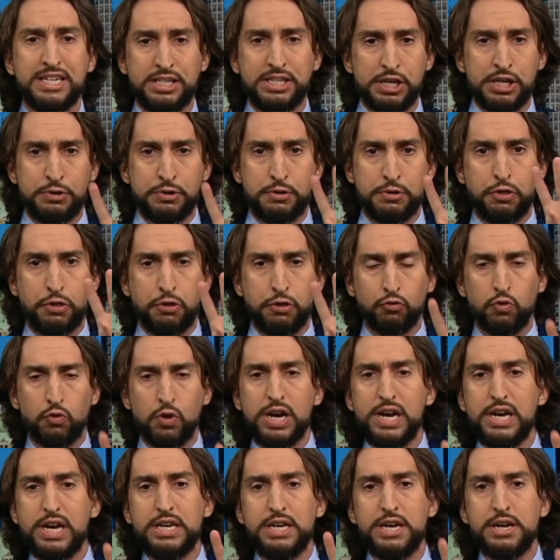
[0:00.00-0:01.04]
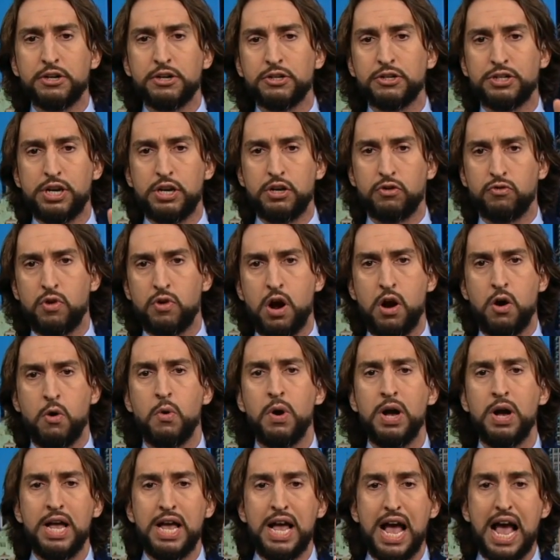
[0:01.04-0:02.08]
This is 3 years in a
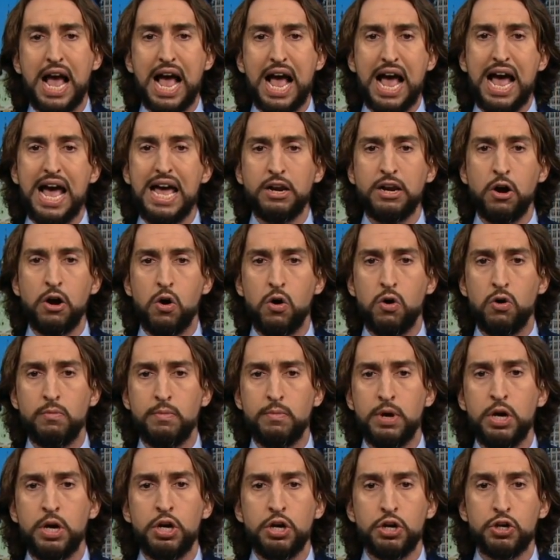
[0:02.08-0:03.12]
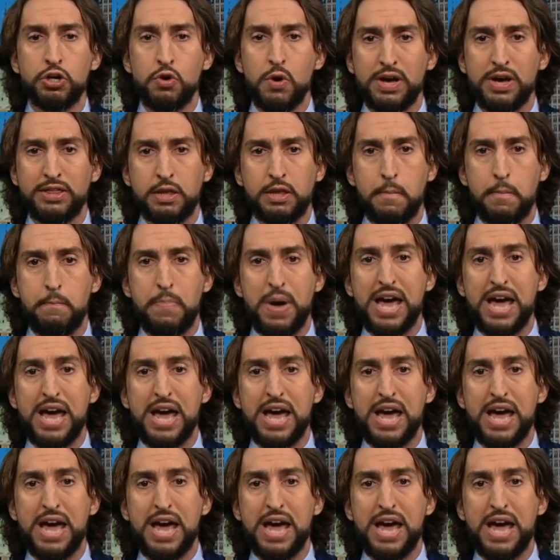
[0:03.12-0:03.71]
row. At home, you had the